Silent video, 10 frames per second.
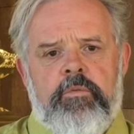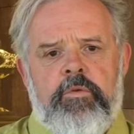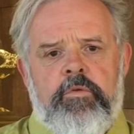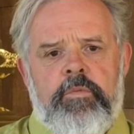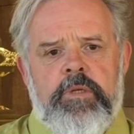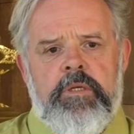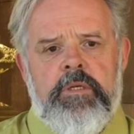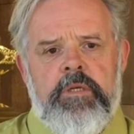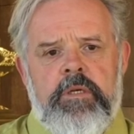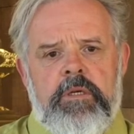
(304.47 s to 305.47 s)
movement,
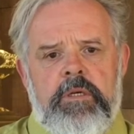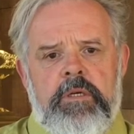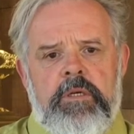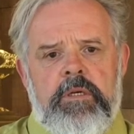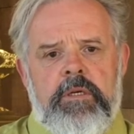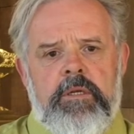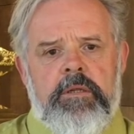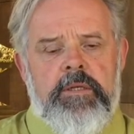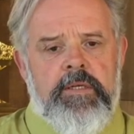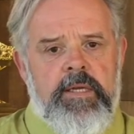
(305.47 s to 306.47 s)

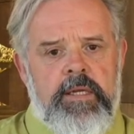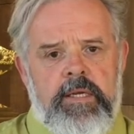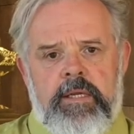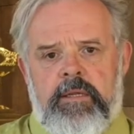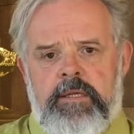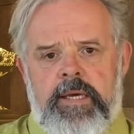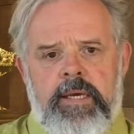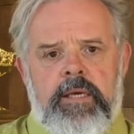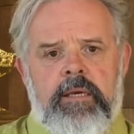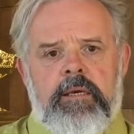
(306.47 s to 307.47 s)
the sending and the
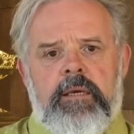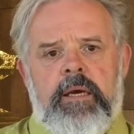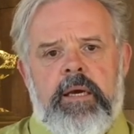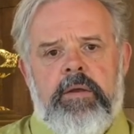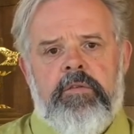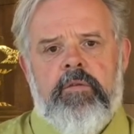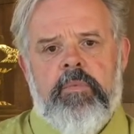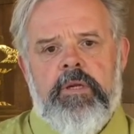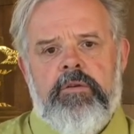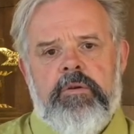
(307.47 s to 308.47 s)
taking, as the
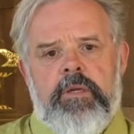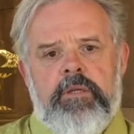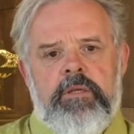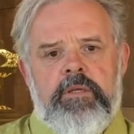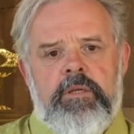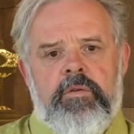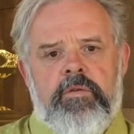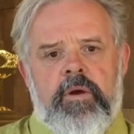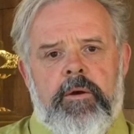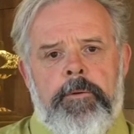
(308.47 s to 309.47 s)
mind training teachings
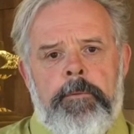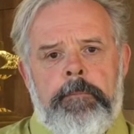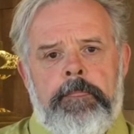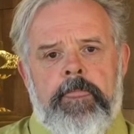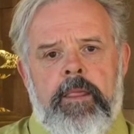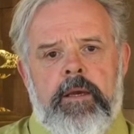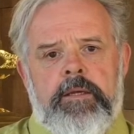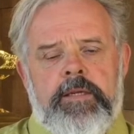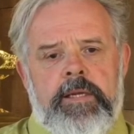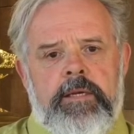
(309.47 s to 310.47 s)
are
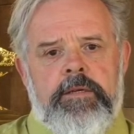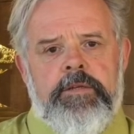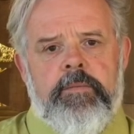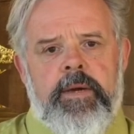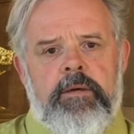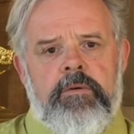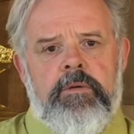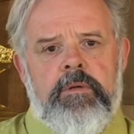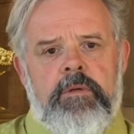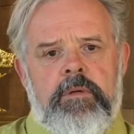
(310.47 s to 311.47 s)
telling us about.
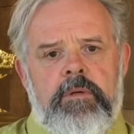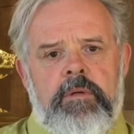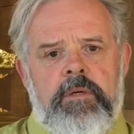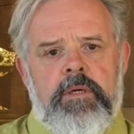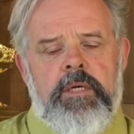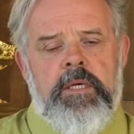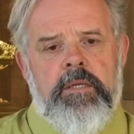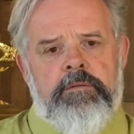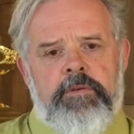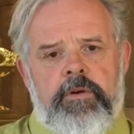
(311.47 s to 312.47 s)

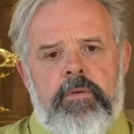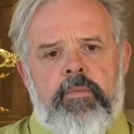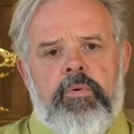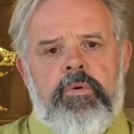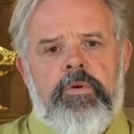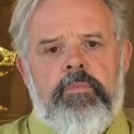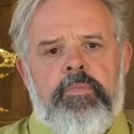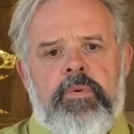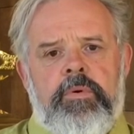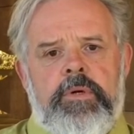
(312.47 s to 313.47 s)
The very important
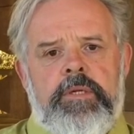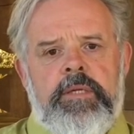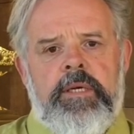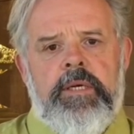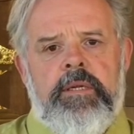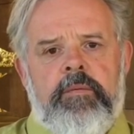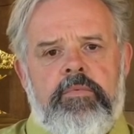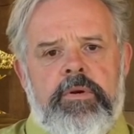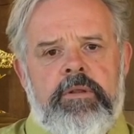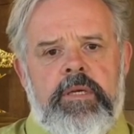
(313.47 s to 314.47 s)
point in the
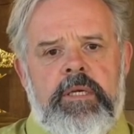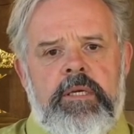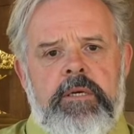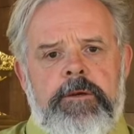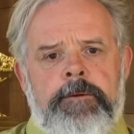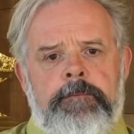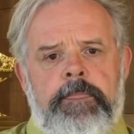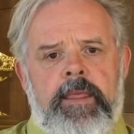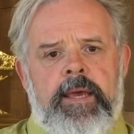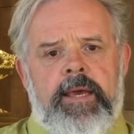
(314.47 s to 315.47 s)
breathing
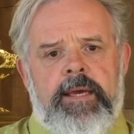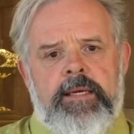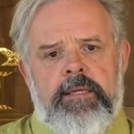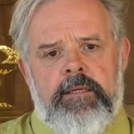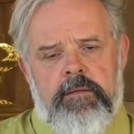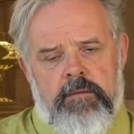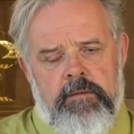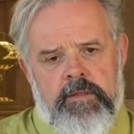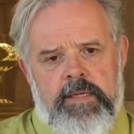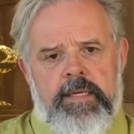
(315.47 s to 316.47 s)
and
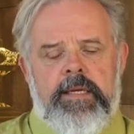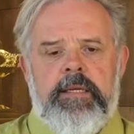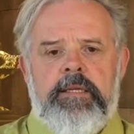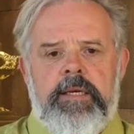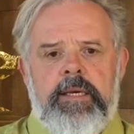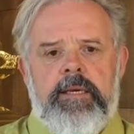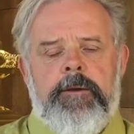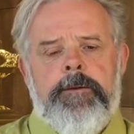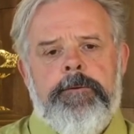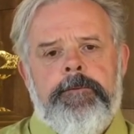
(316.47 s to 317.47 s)
sending and
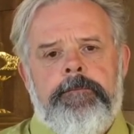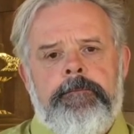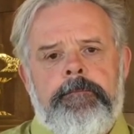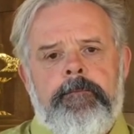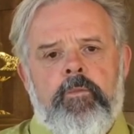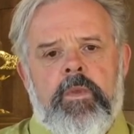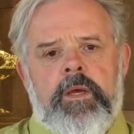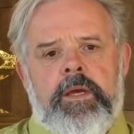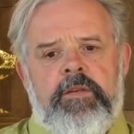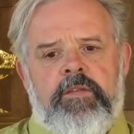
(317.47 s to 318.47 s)
taking,
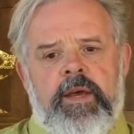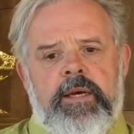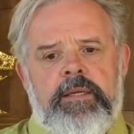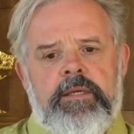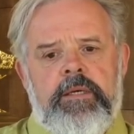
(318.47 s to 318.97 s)
is that